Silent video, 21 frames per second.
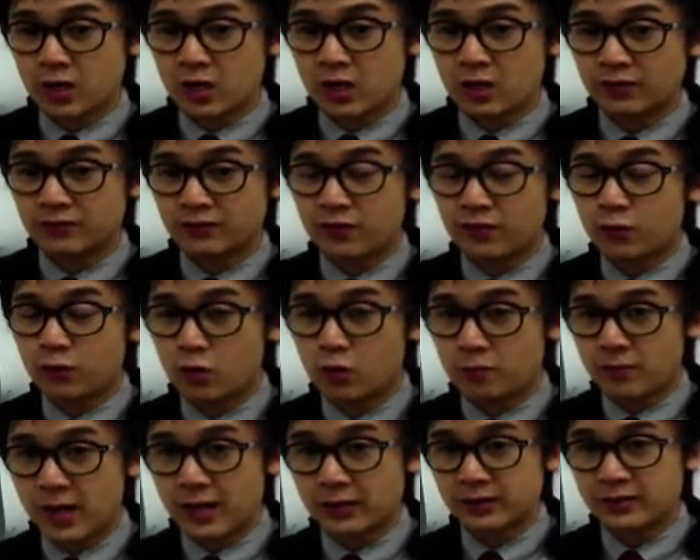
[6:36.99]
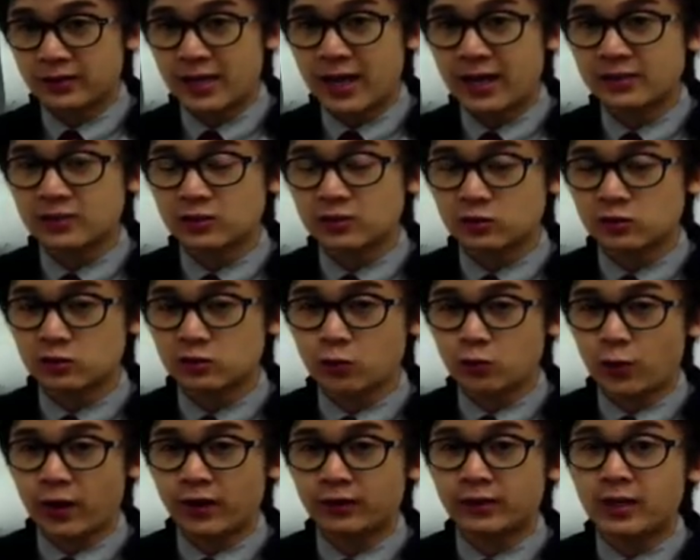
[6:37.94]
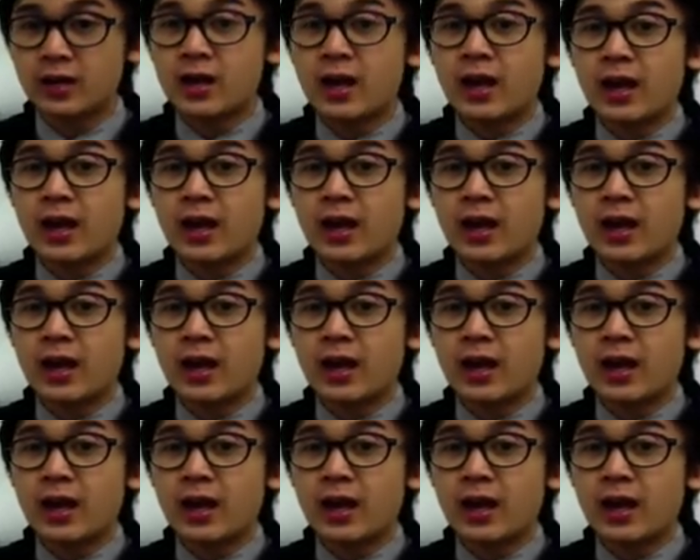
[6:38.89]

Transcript: of 4 minus x squared.